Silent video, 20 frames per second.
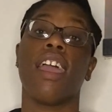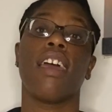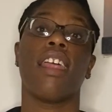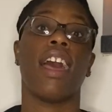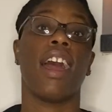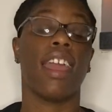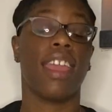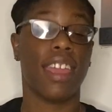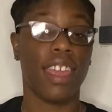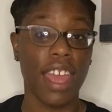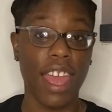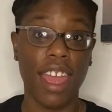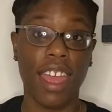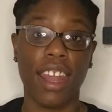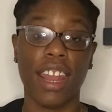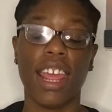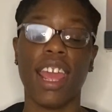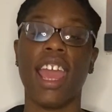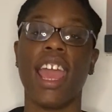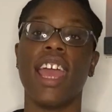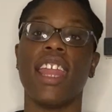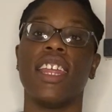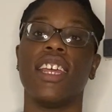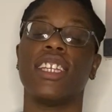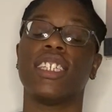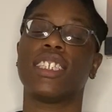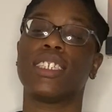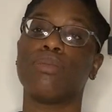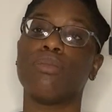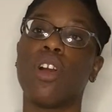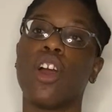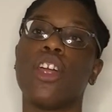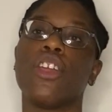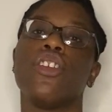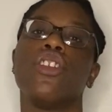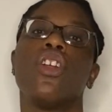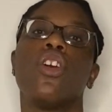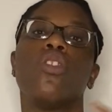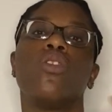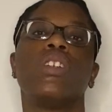Again, Hannah is smart.
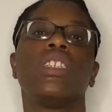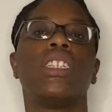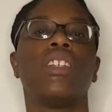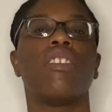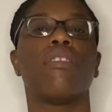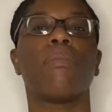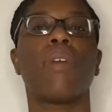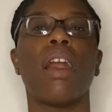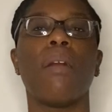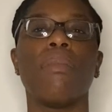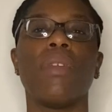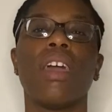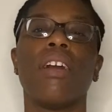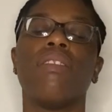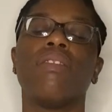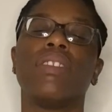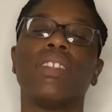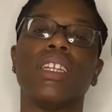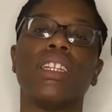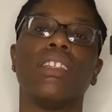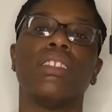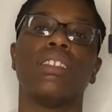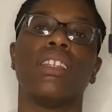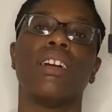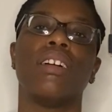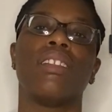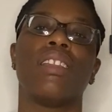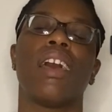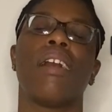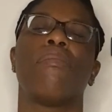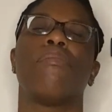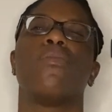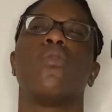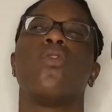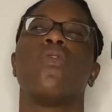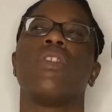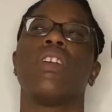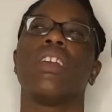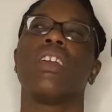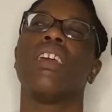You know what she remind me of? That
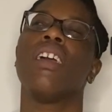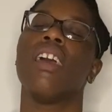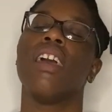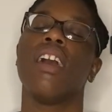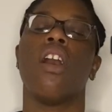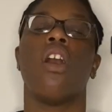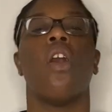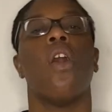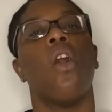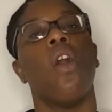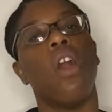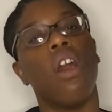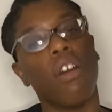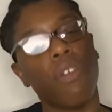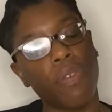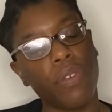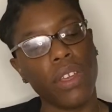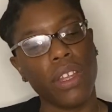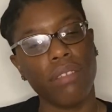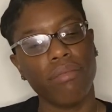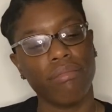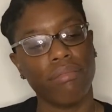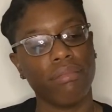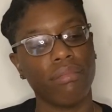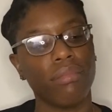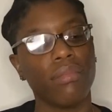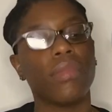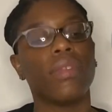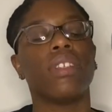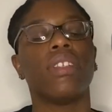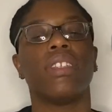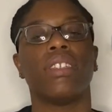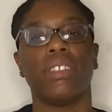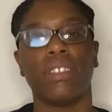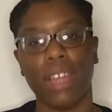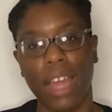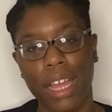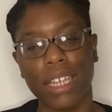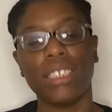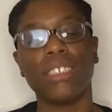movie, Orphan.
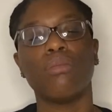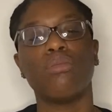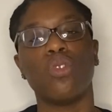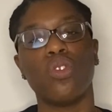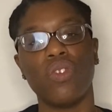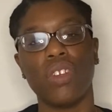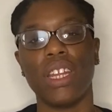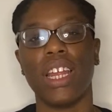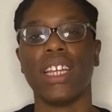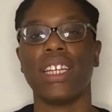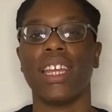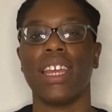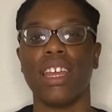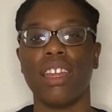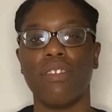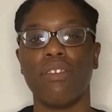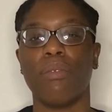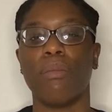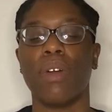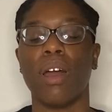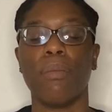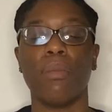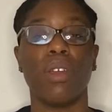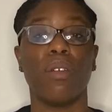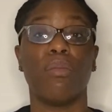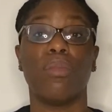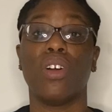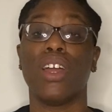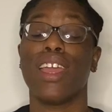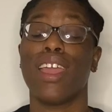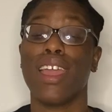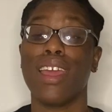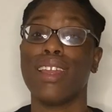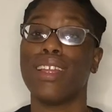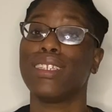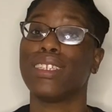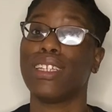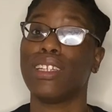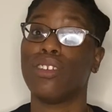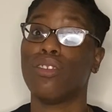That's the movie that Hannah remind me of. But
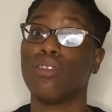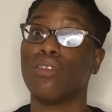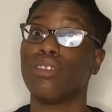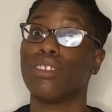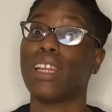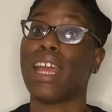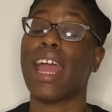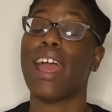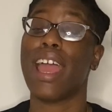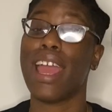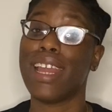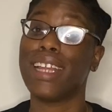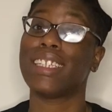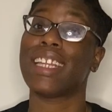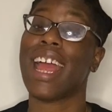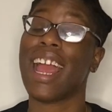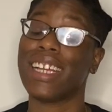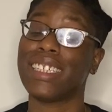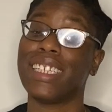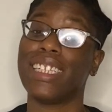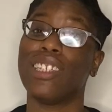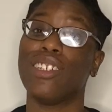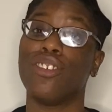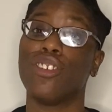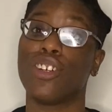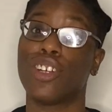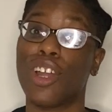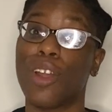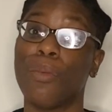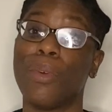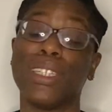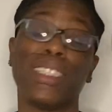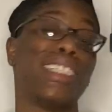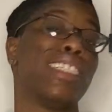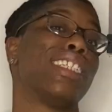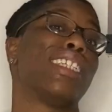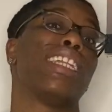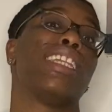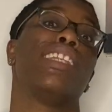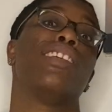Hannah's actually a little girl, but
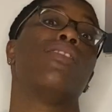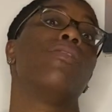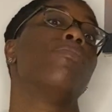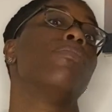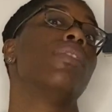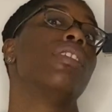she's a little more.